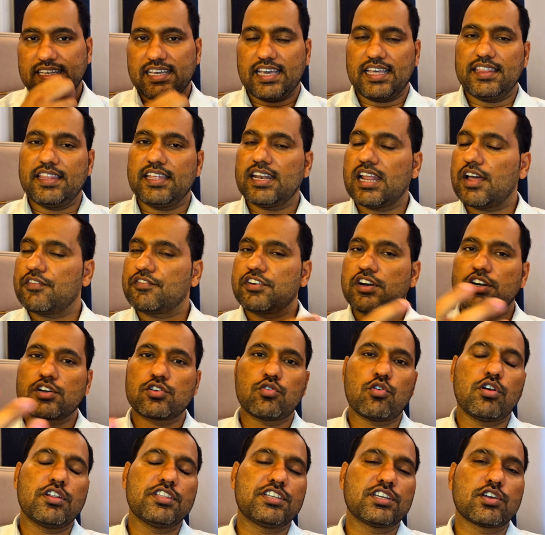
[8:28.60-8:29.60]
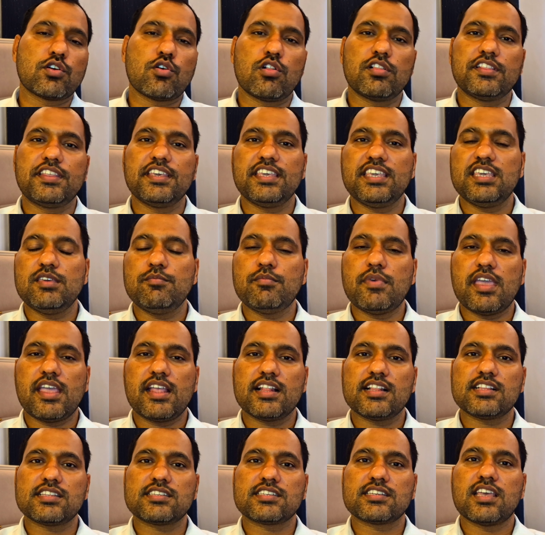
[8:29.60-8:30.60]
And then after acknowledging all the
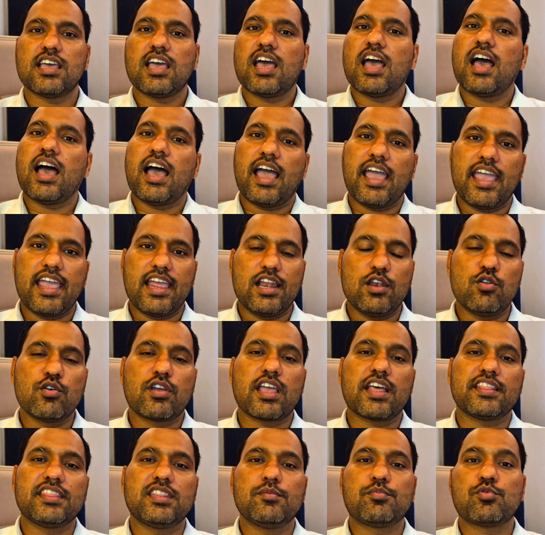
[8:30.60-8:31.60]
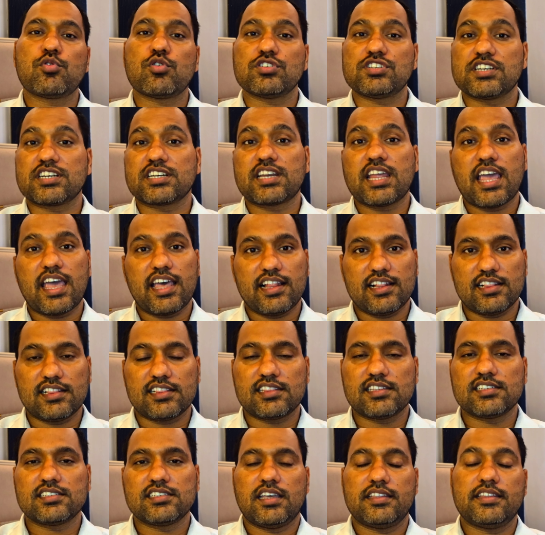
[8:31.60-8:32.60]
emails, I look at the project
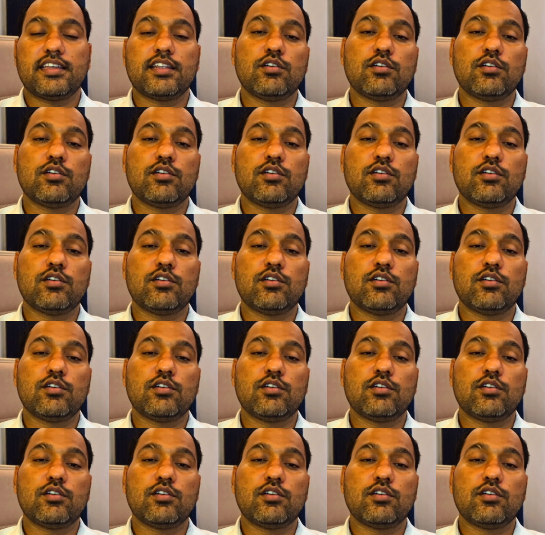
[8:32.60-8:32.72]
health and